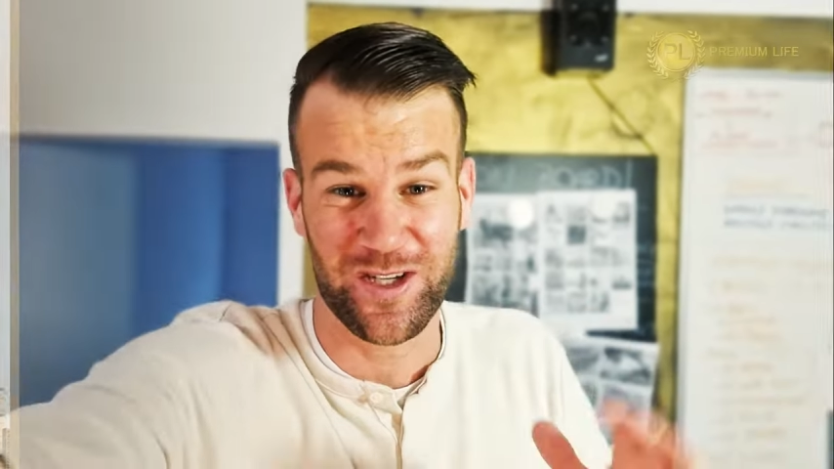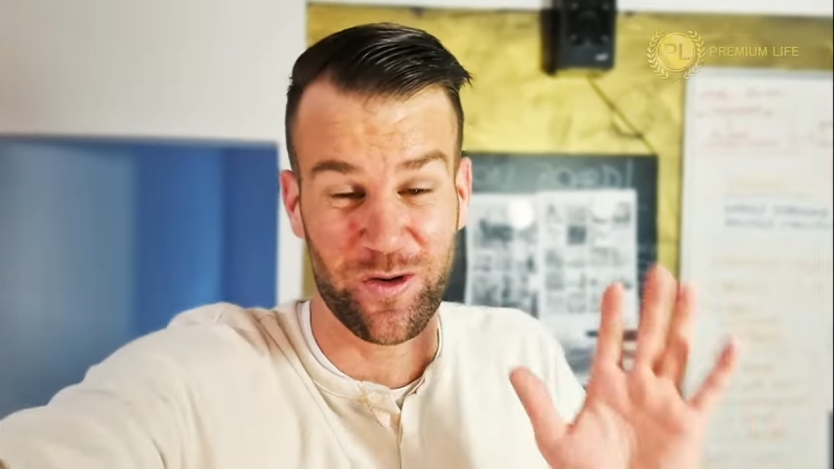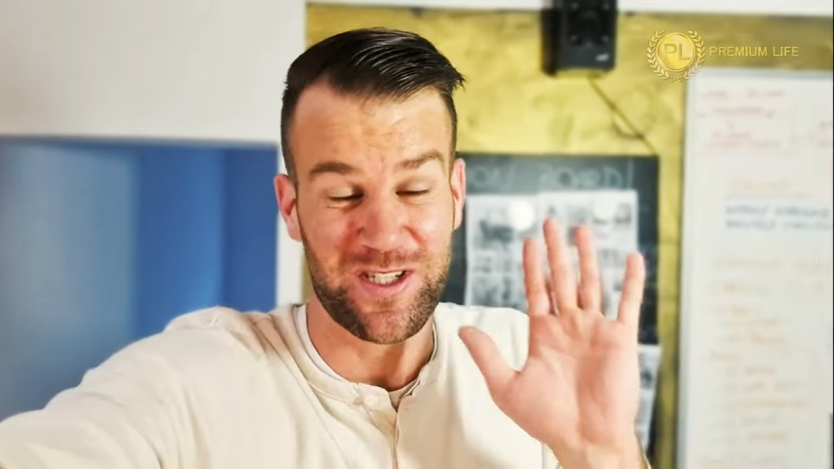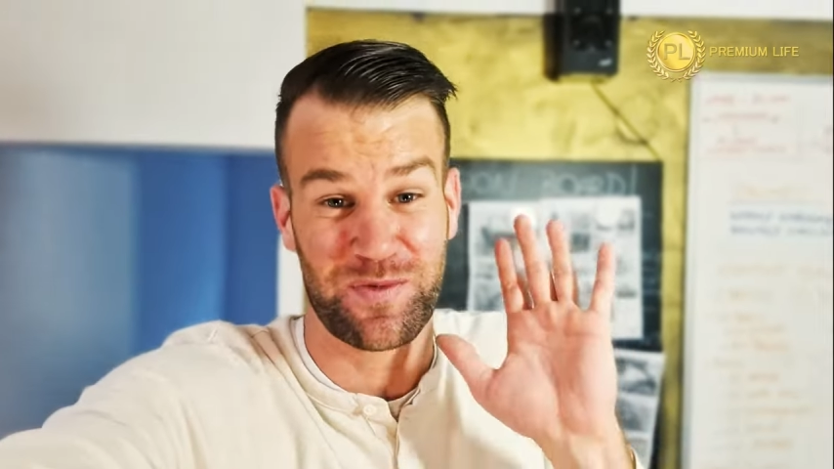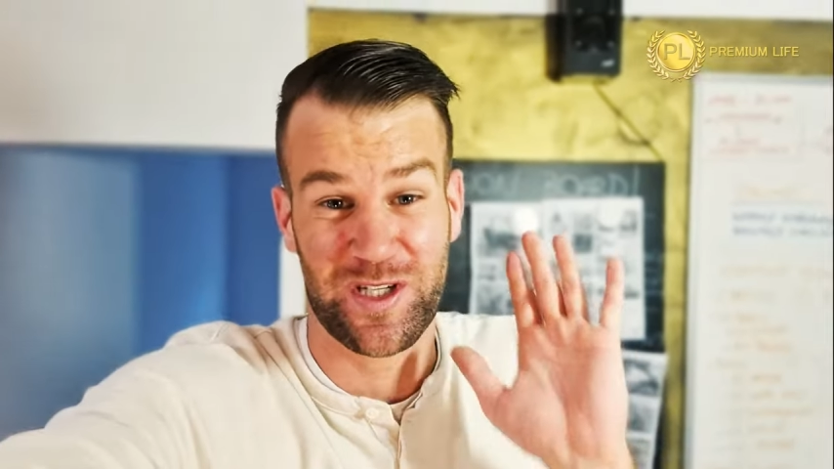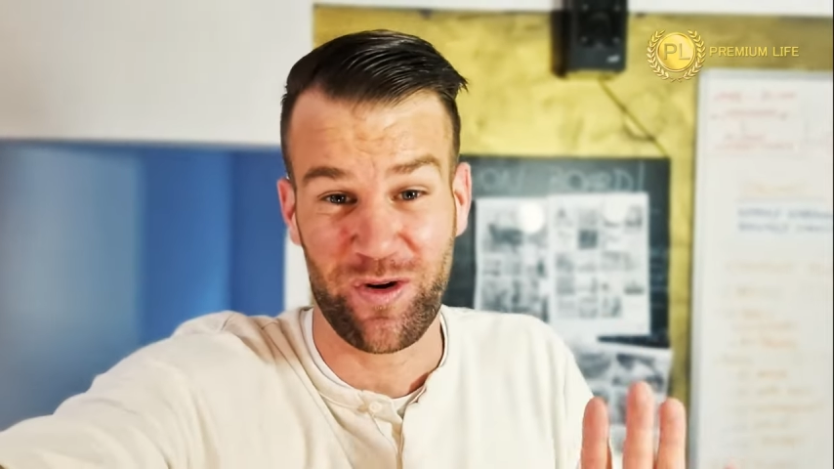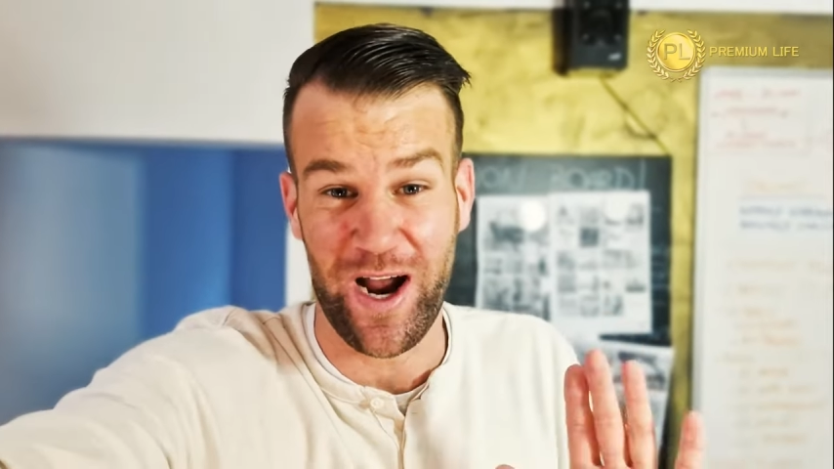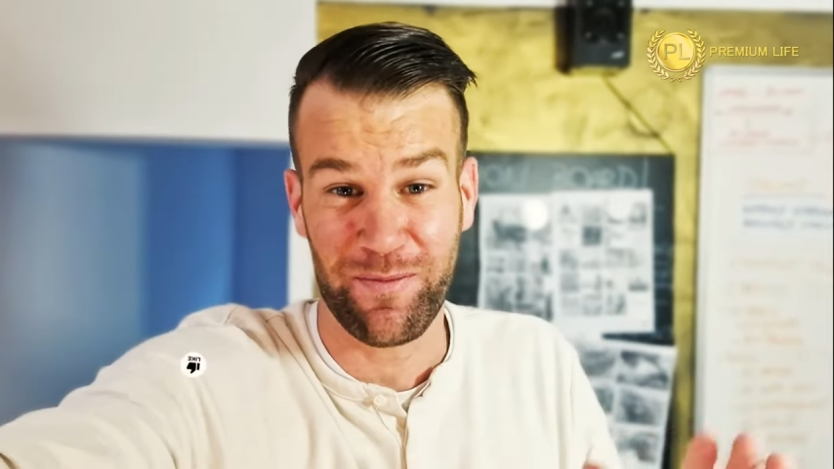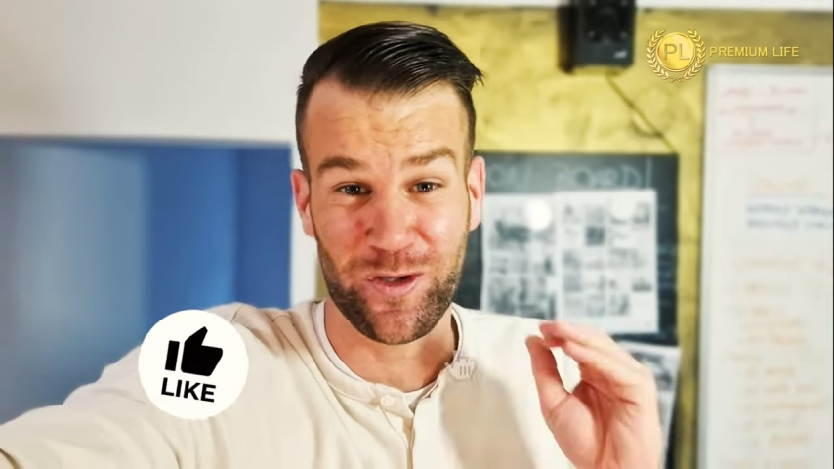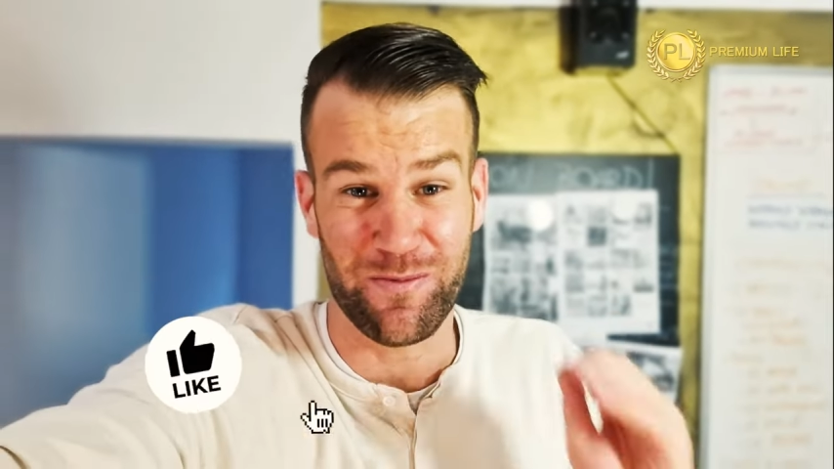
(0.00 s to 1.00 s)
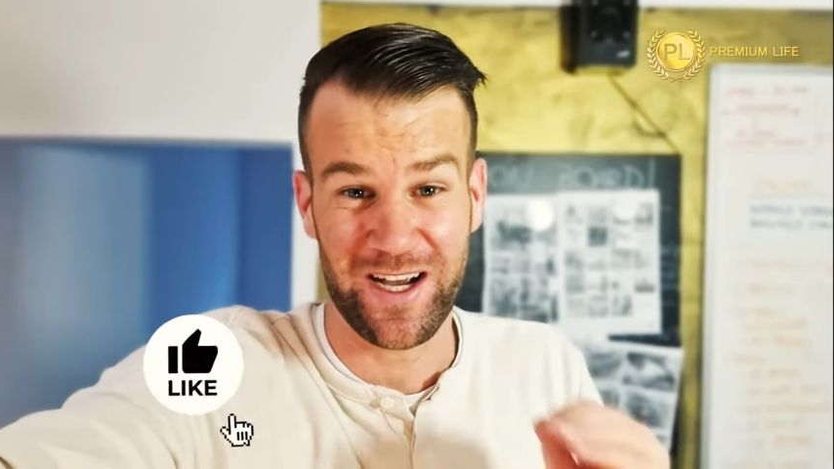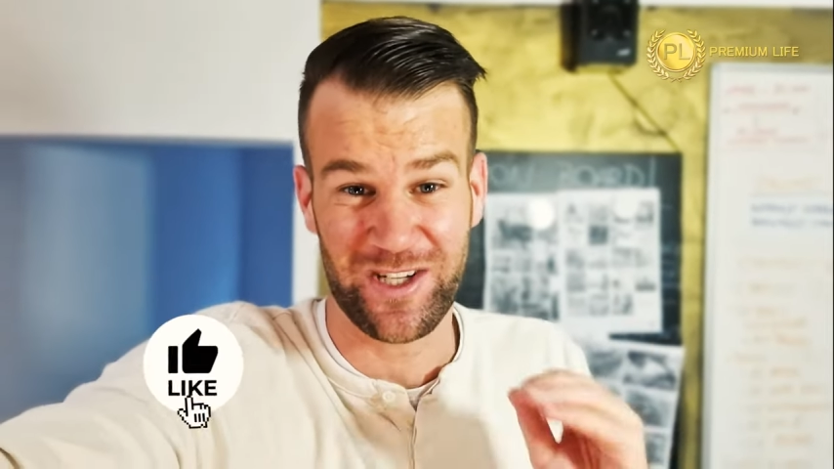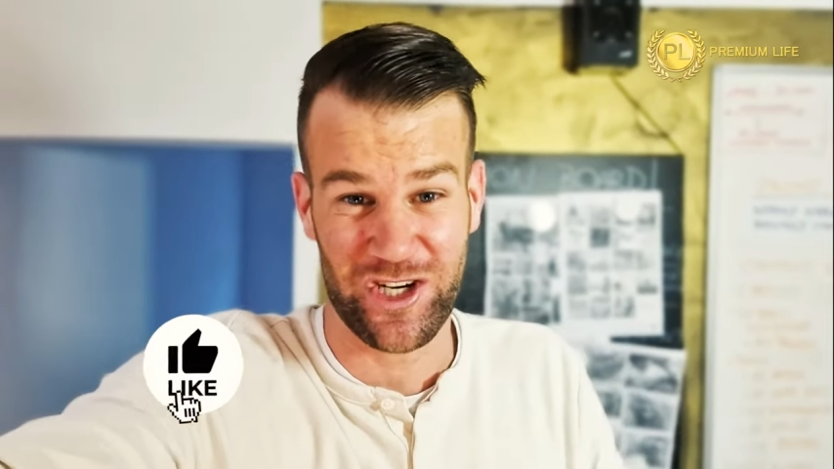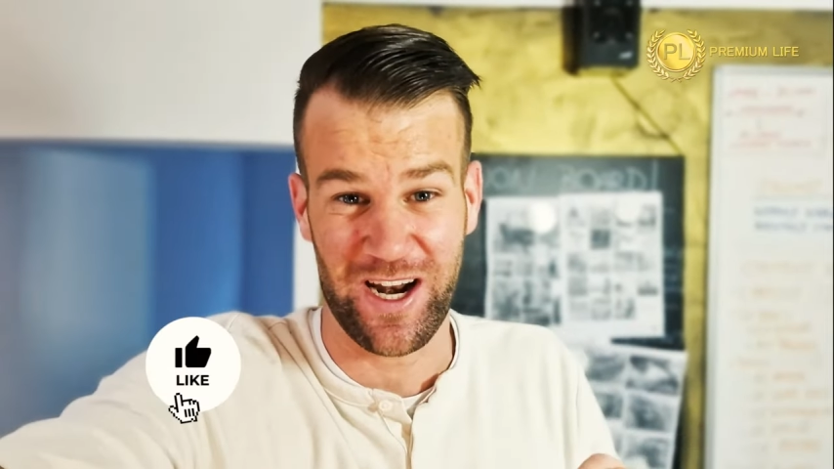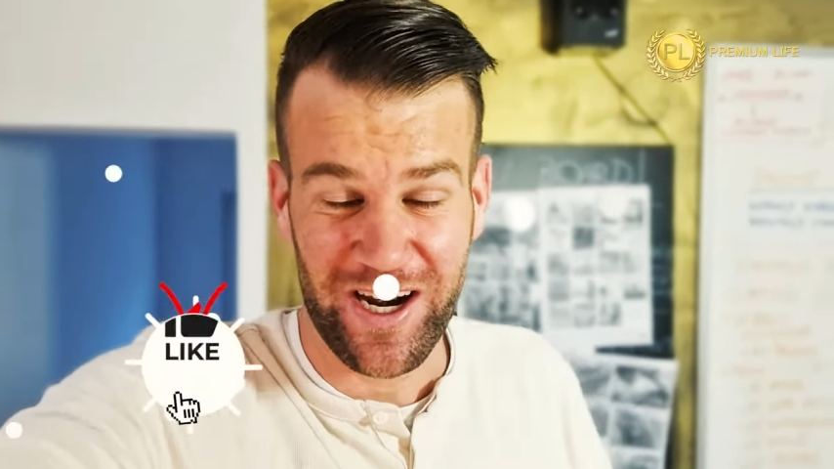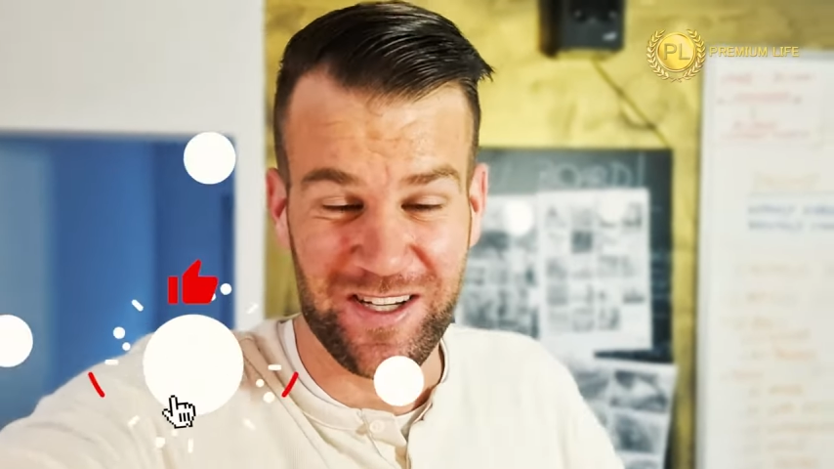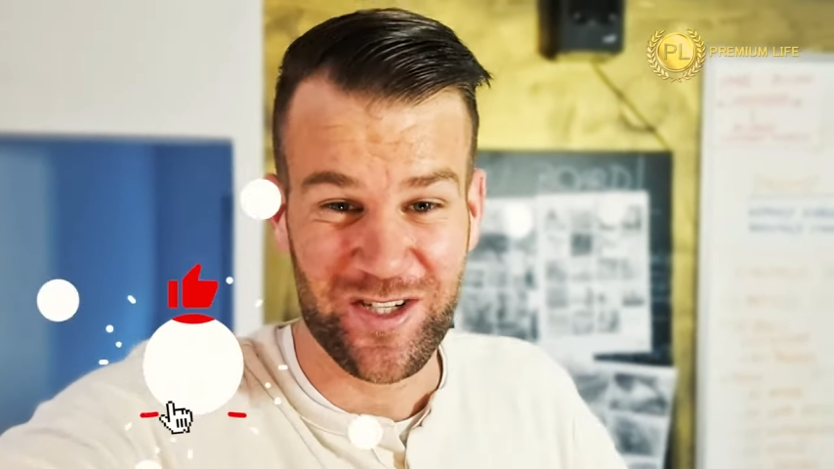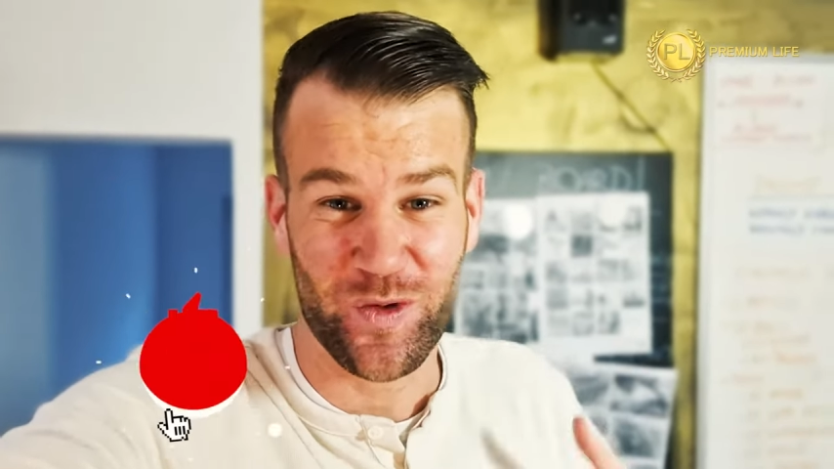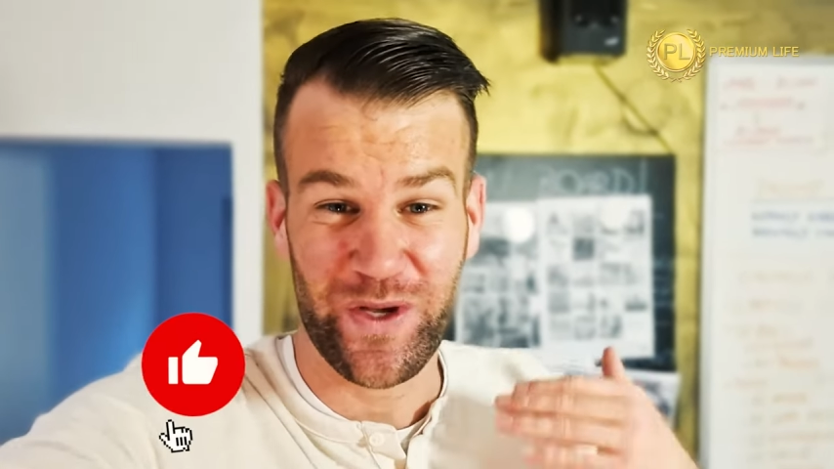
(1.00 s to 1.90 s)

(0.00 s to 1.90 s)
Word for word: So subscribe to my channel so